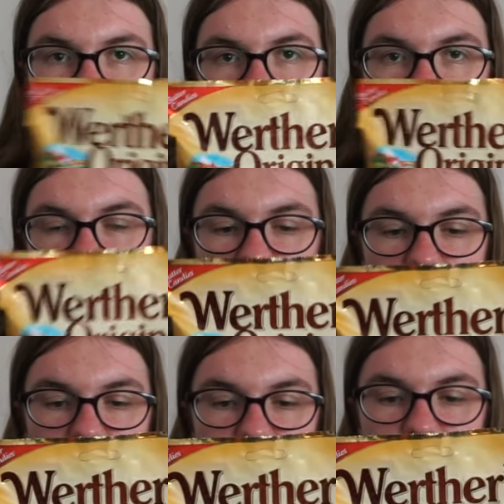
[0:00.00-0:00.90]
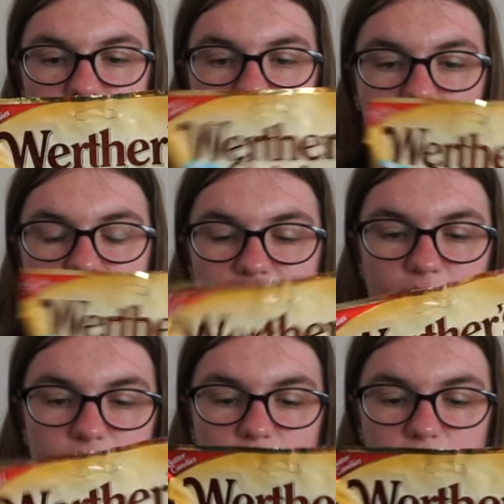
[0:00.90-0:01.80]
I love Werther's, love
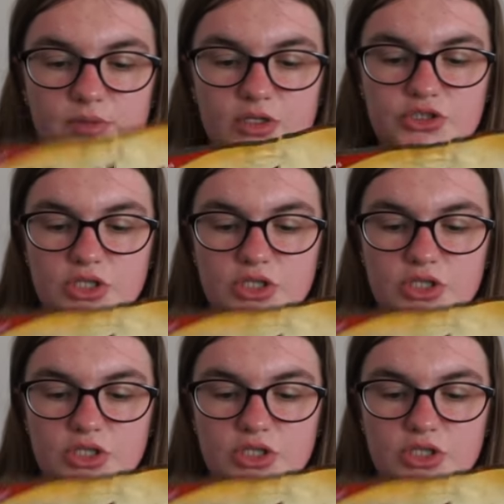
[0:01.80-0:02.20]
them so much.